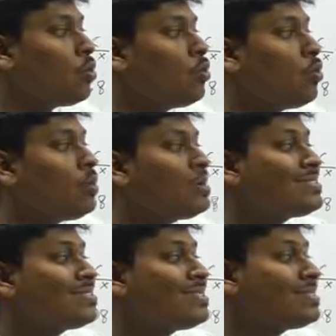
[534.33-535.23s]
who
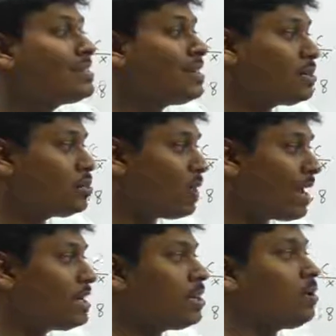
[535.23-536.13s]
sits third to
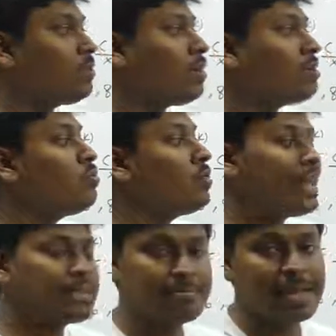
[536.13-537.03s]
right of one who
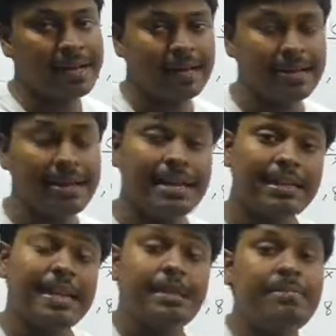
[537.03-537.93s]
likes black color.
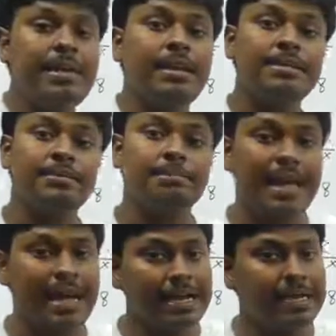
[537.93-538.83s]
That means
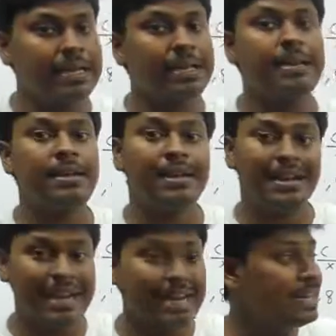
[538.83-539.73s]
black color
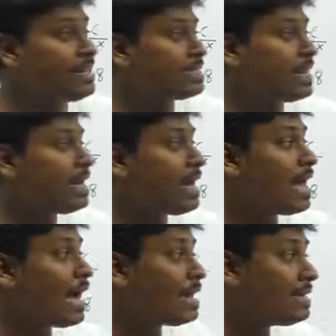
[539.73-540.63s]
right hand side
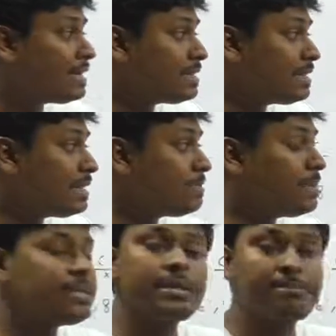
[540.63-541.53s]
at the third
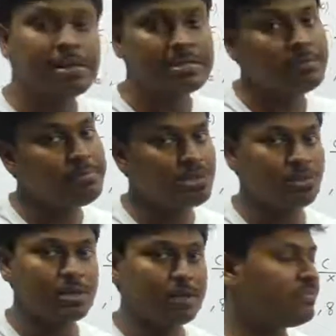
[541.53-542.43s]
place the person B
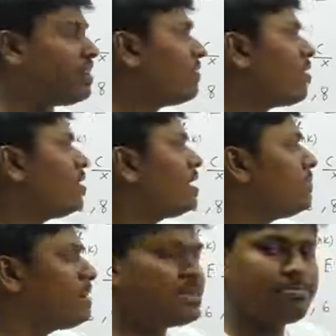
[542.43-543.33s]
should come. We have already
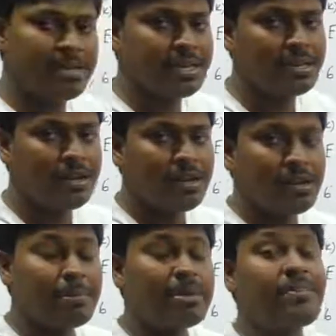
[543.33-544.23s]
placed B here,
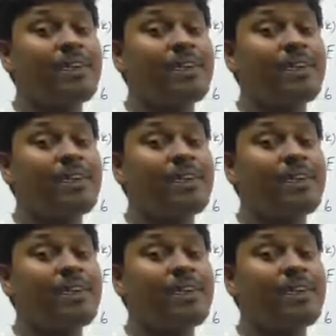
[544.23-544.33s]
but